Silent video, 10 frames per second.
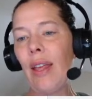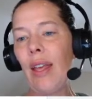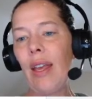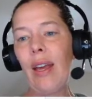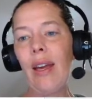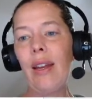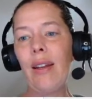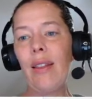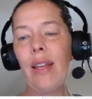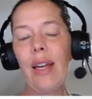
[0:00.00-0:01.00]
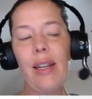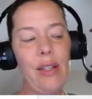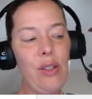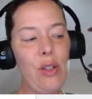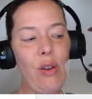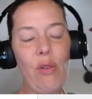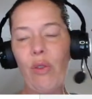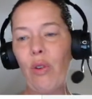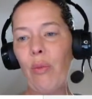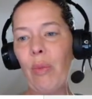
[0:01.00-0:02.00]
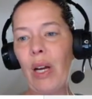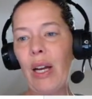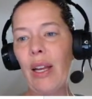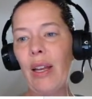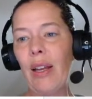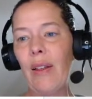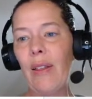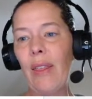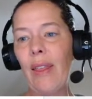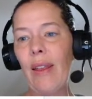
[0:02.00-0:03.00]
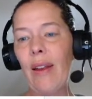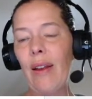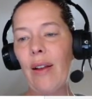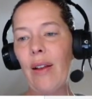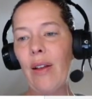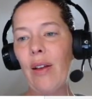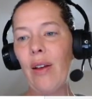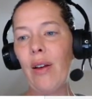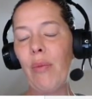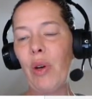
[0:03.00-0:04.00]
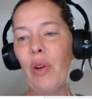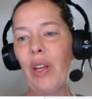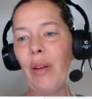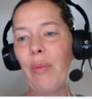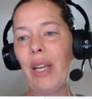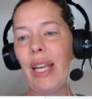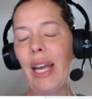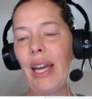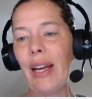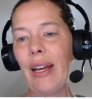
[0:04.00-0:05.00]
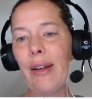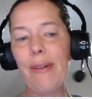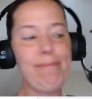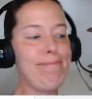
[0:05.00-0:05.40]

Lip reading: and that is over my ammonium cation.